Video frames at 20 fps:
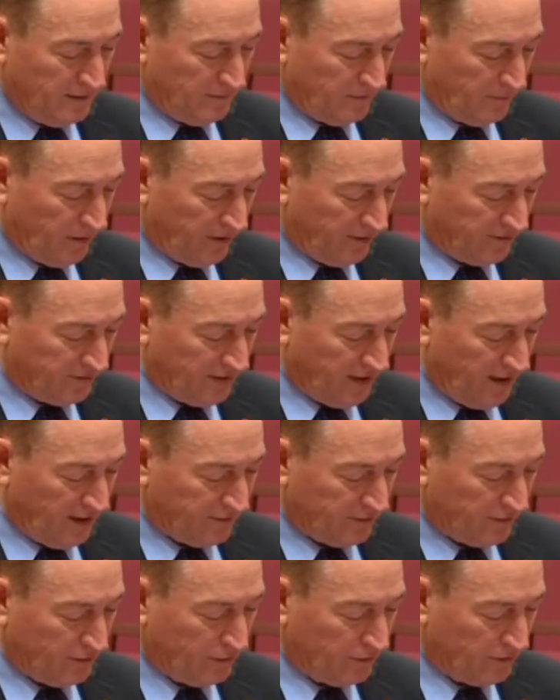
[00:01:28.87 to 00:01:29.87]
by the
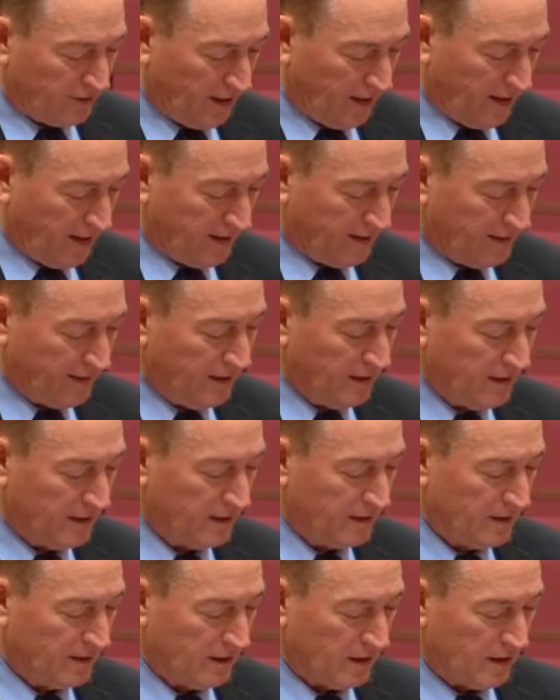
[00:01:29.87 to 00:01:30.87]
South Gauteng
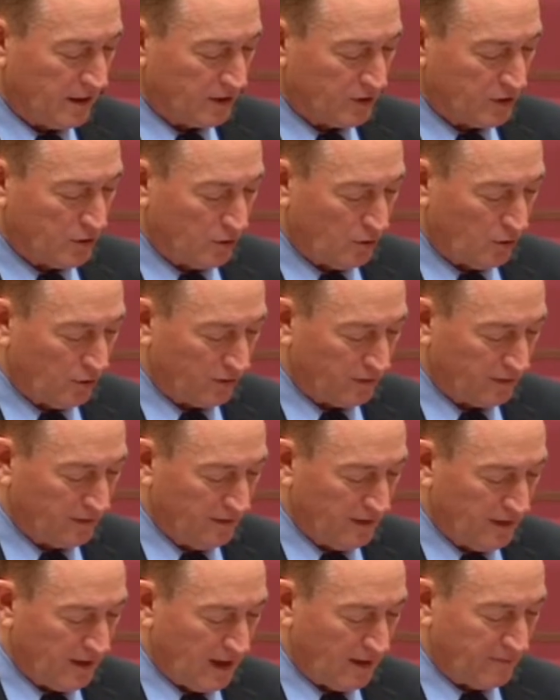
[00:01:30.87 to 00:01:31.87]
High Court,
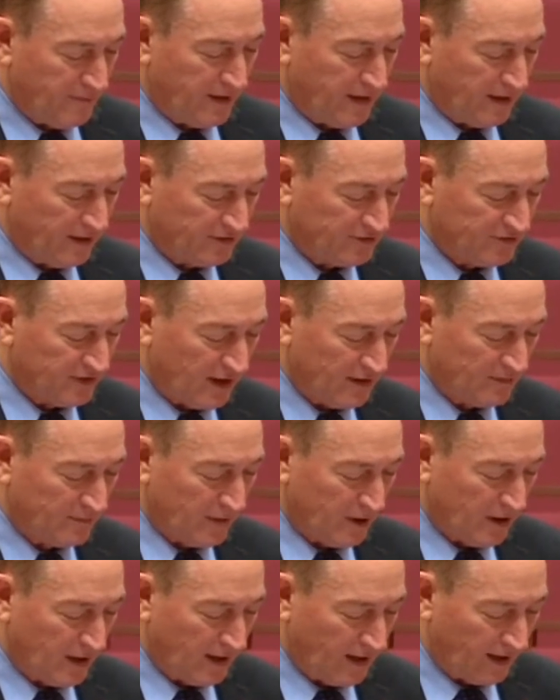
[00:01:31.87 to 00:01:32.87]
are being sung
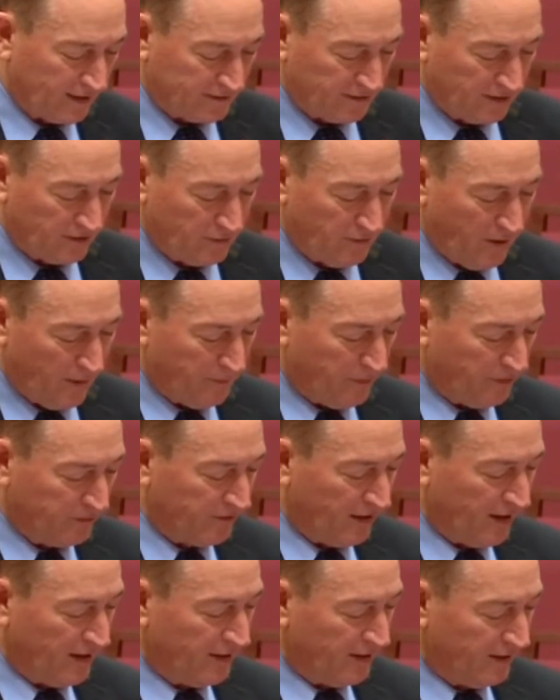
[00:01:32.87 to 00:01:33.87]
by elected
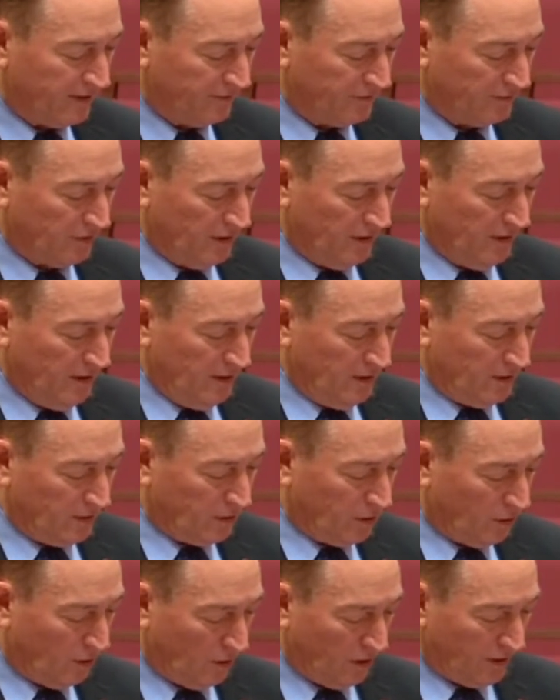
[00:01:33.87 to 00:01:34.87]
representatives
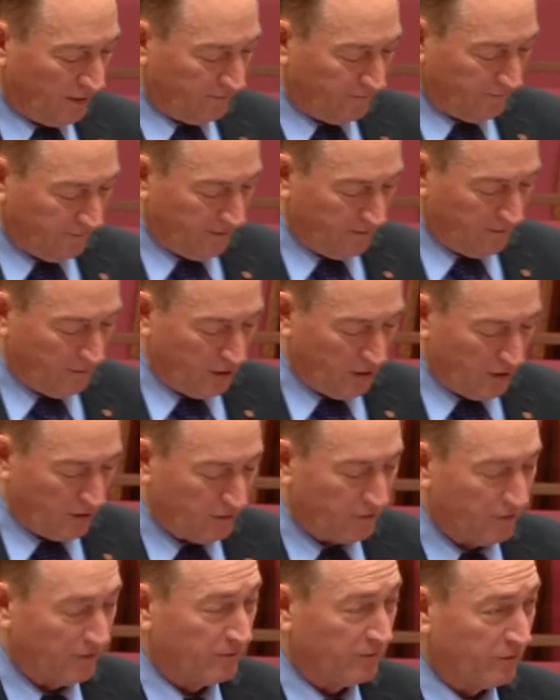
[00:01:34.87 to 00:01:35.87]
calling for the
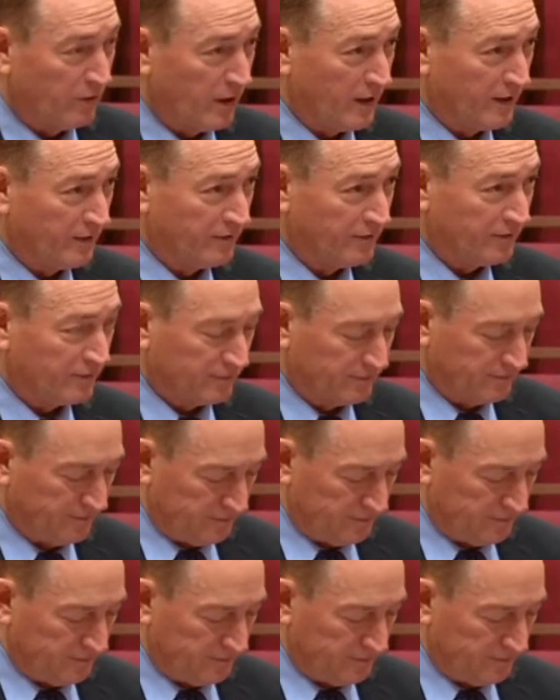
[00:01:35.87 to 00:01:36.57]
murder of whites.